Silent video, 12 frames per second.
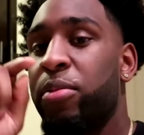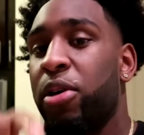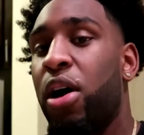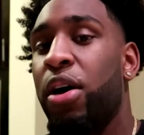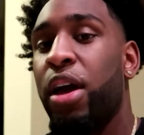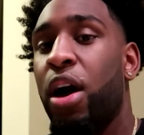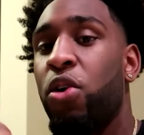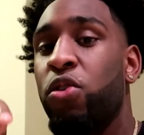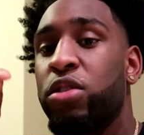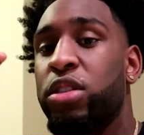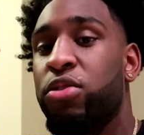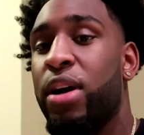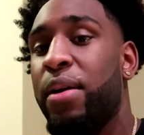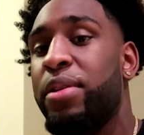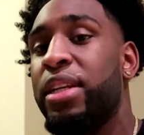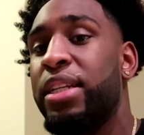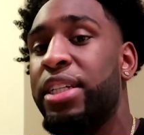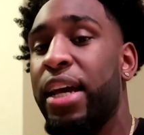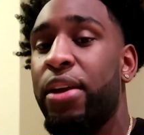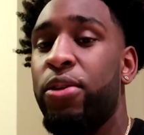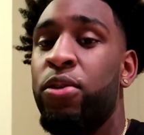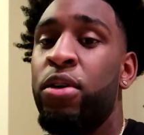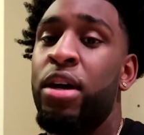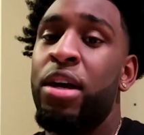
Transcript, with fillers: up to all y'all who subscribed to the channel,